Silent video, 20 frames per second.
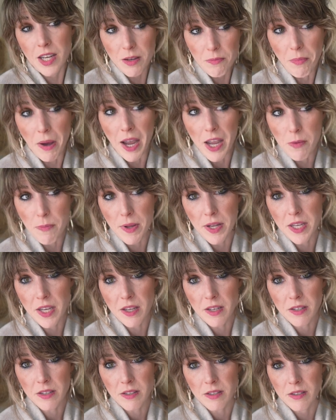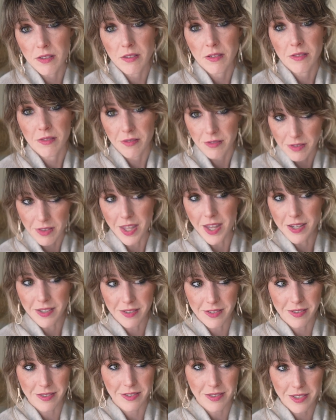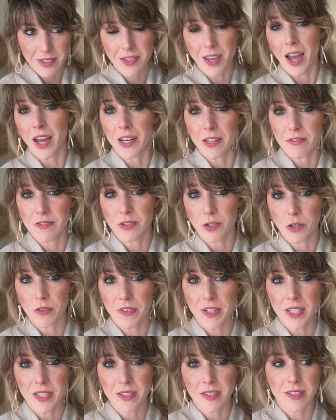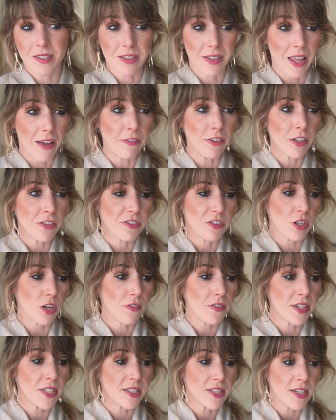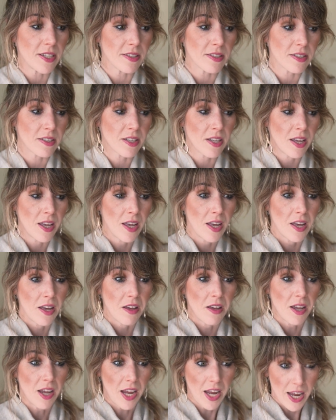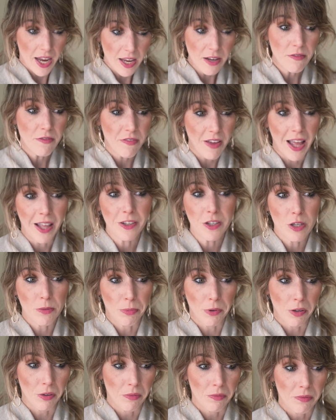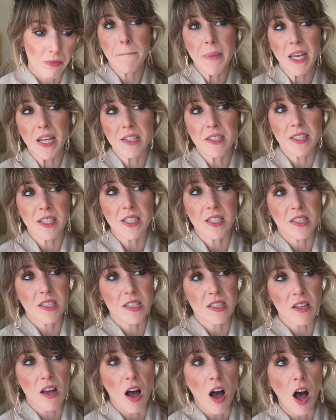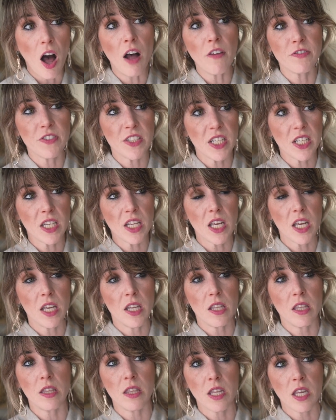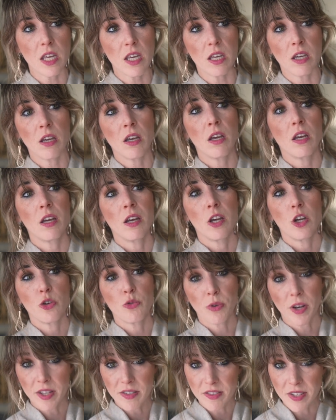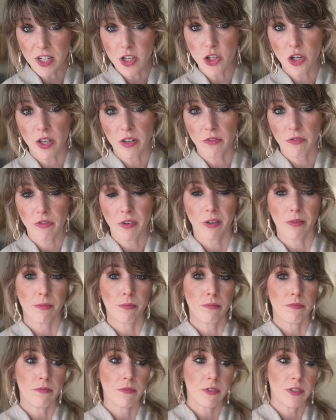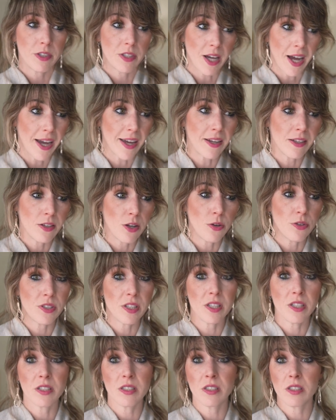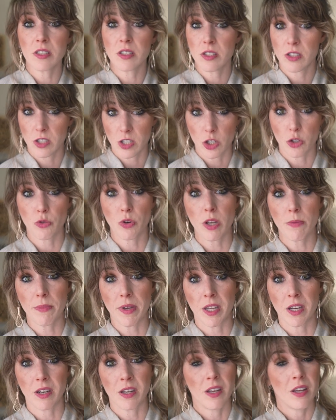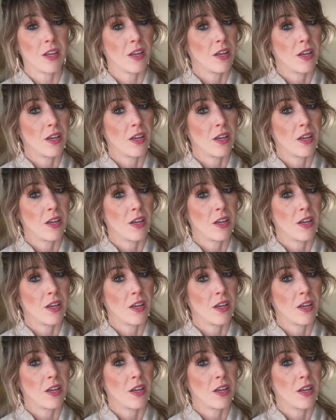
In my opinion, this kind of service, this level of service, it's invaluable because it's often in the transition from diagnosis to treatment